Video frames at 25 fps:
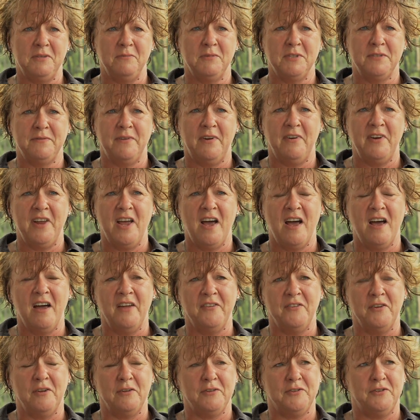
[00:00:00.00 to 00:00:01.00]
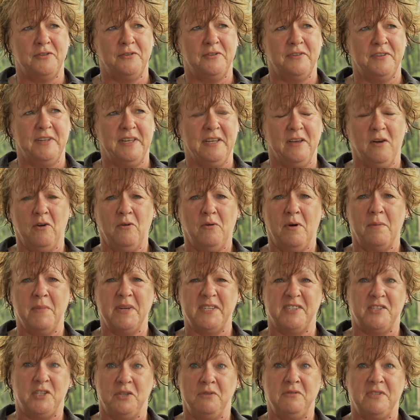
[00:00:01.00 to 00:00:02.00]
It was very hard not to think, oh, I
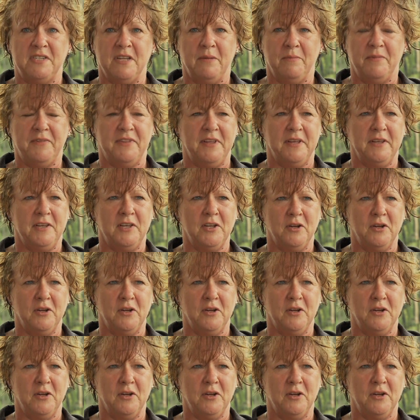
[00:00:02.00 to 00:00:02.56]
must do something,